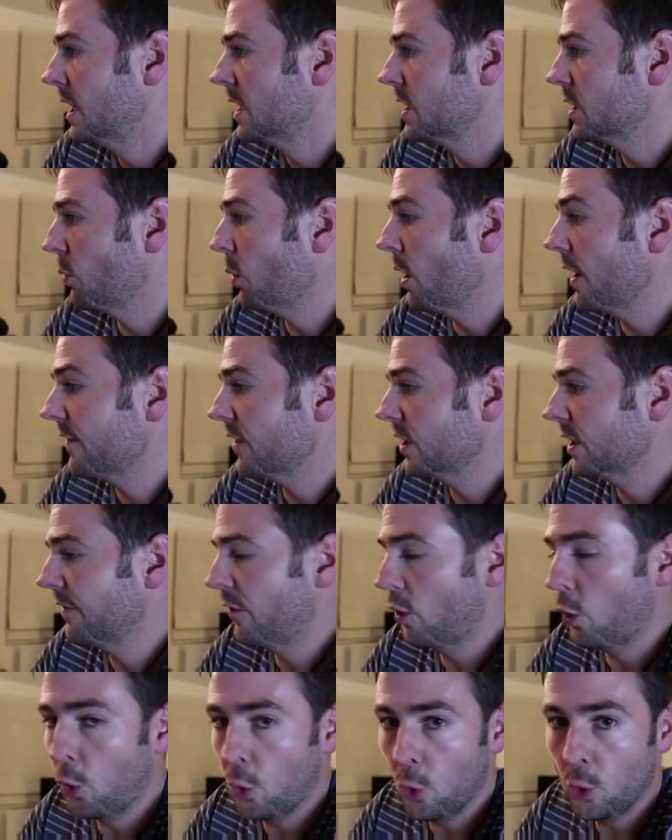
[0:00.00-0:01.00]
So I've kind
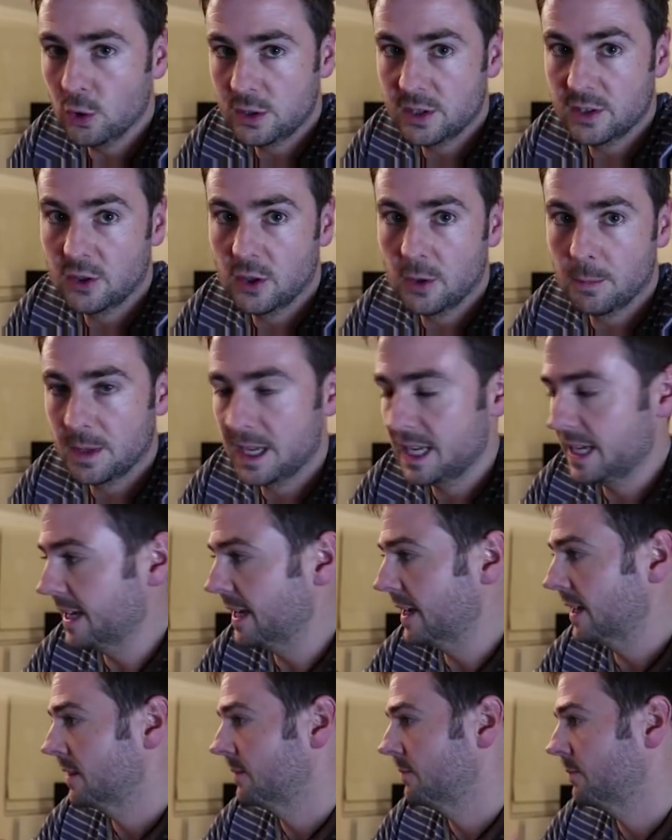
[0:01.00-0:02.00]
of ordered them
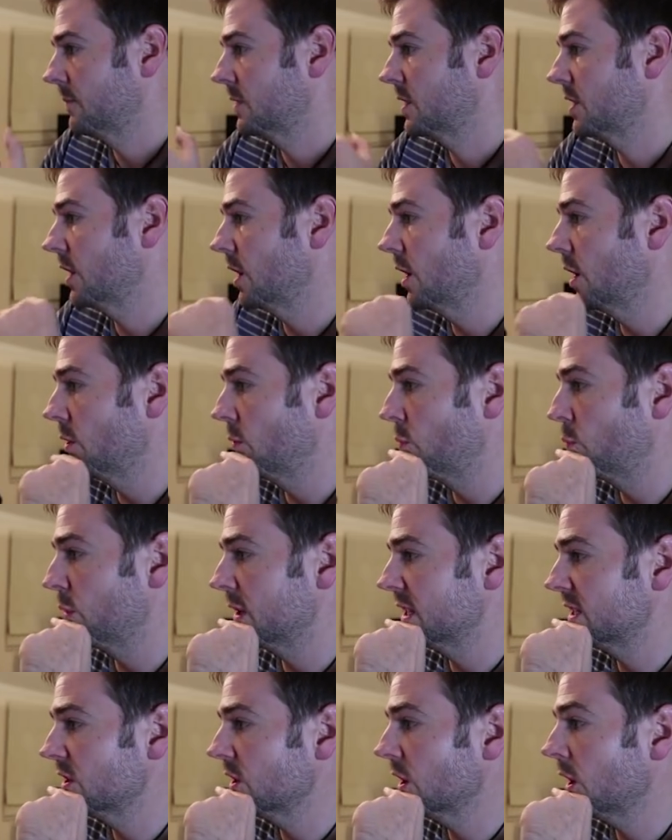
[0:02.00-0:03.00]
here. So
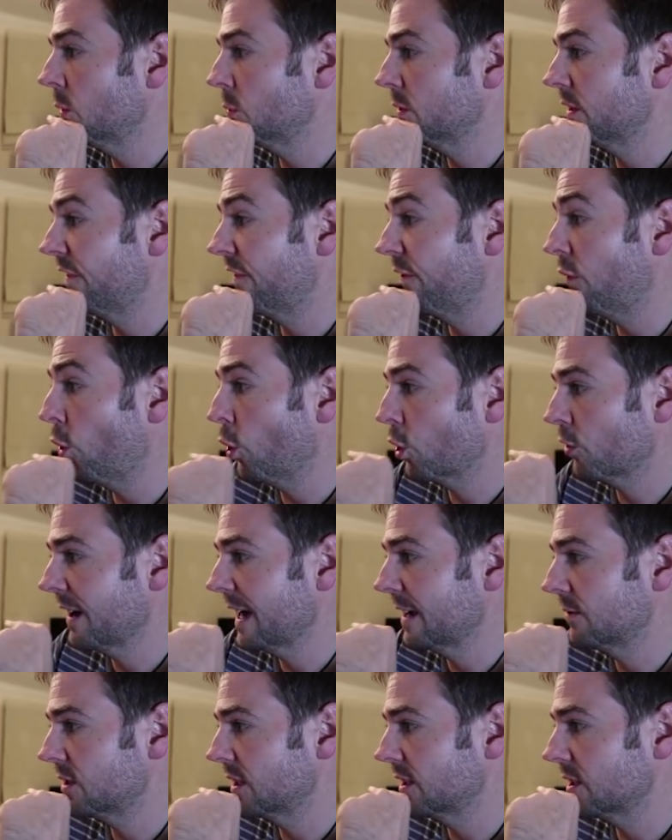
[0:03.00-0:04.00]
we start with the
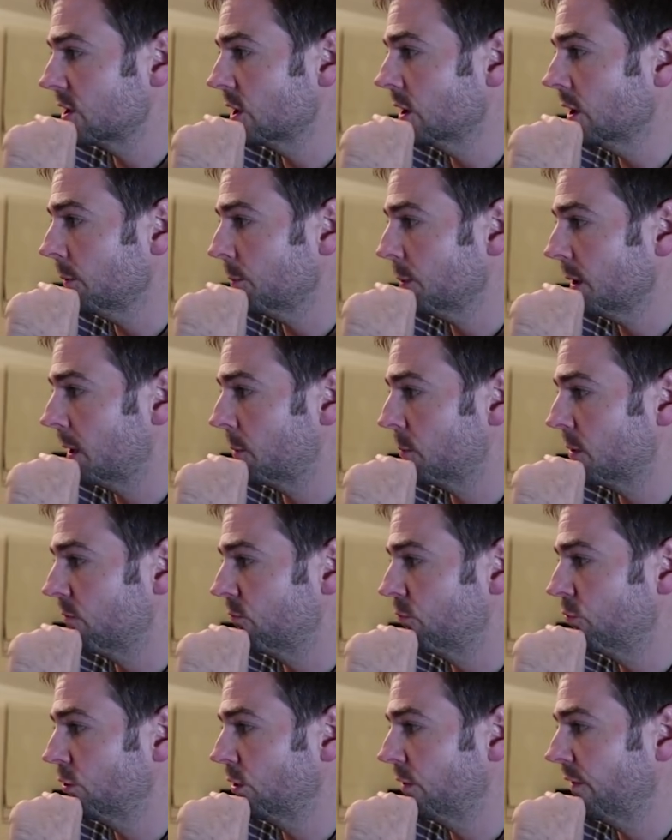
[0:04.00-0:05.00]
foreground at the top and we
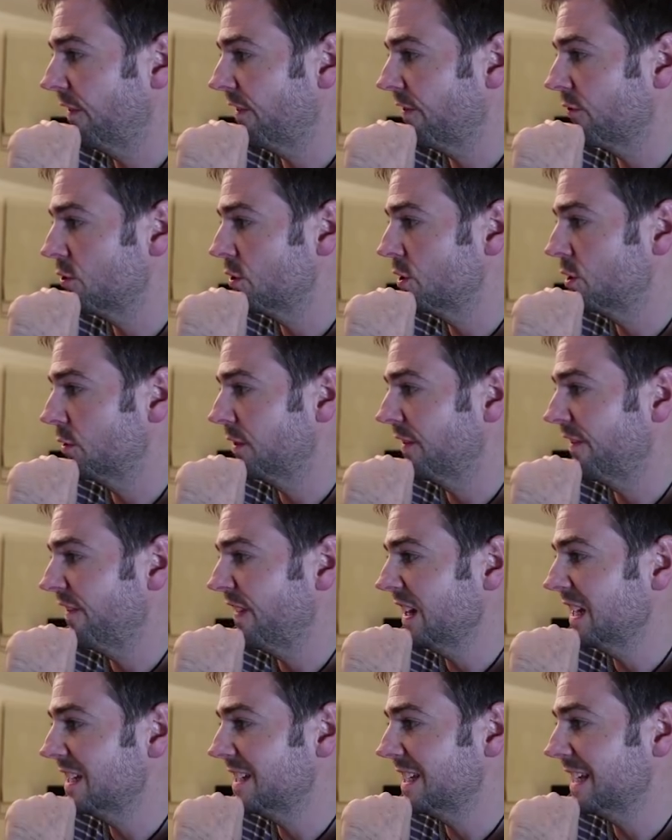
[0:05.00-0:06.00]
run through to
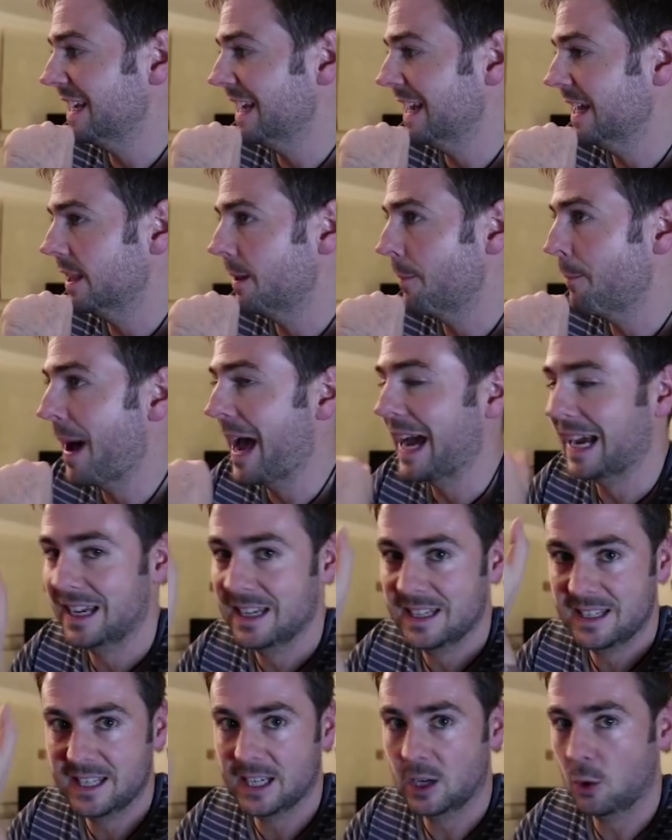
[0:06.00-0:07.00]
infinity at the back
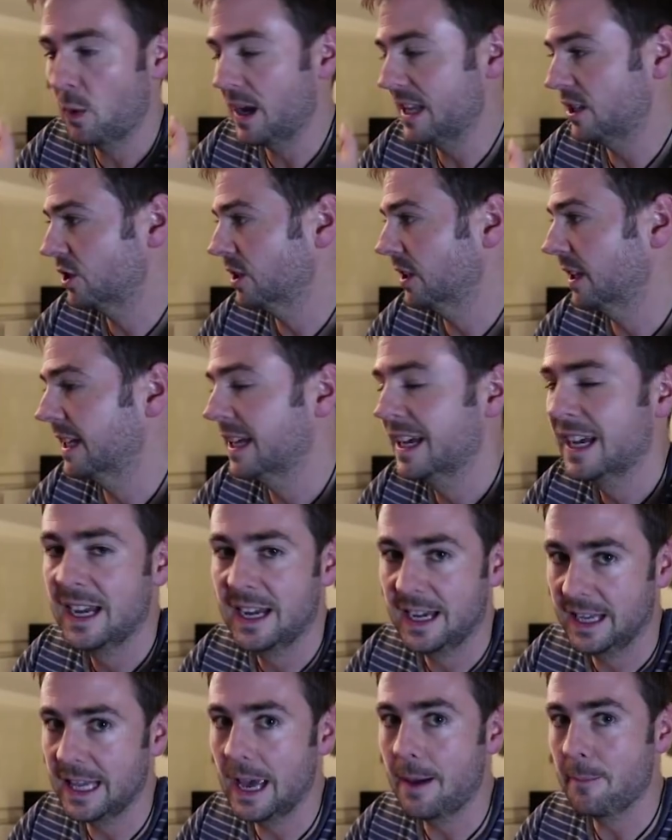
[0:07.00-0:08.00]
sequentially,
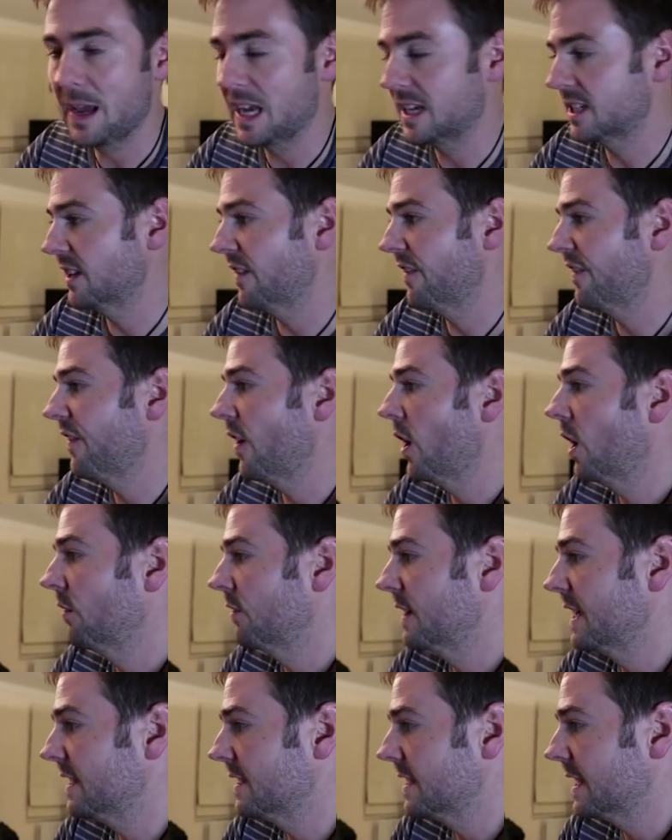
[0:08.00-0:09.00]
and that makes it
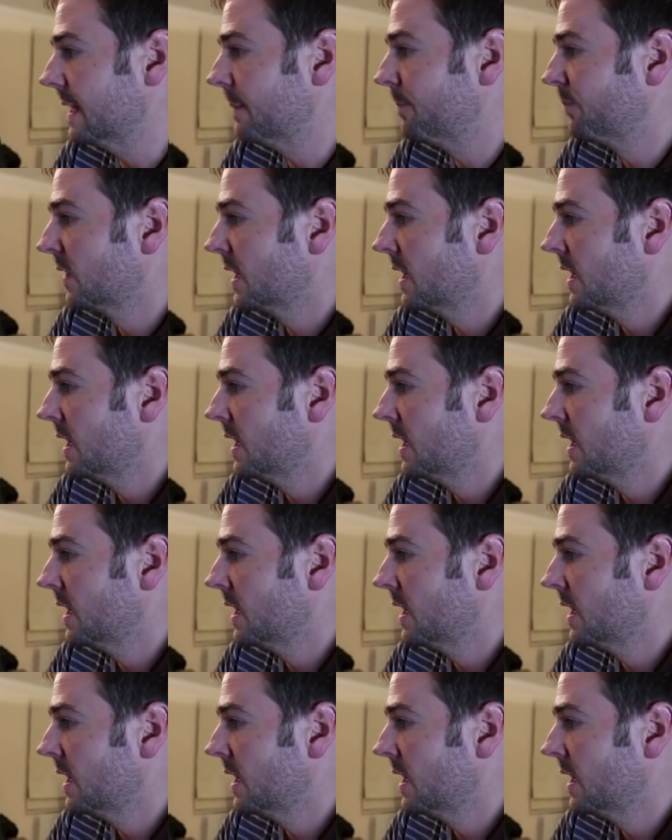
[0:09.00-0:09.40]
far easier.